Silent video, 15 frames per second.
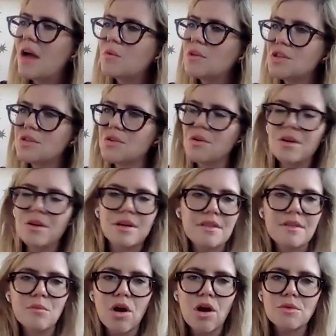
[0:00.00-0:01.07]
which is not
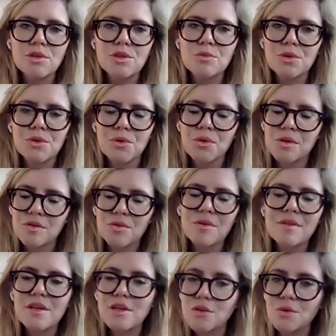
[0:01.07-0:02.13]
what you would call a
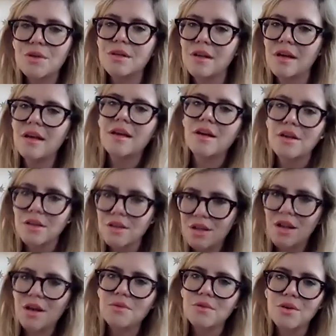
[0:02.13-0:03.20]
story that you can,
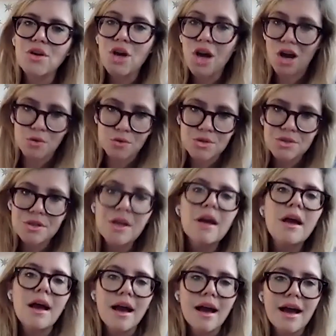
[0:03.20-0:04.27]
you know, coast.
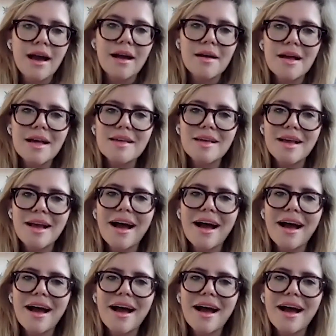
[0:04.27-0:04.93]
Yeah.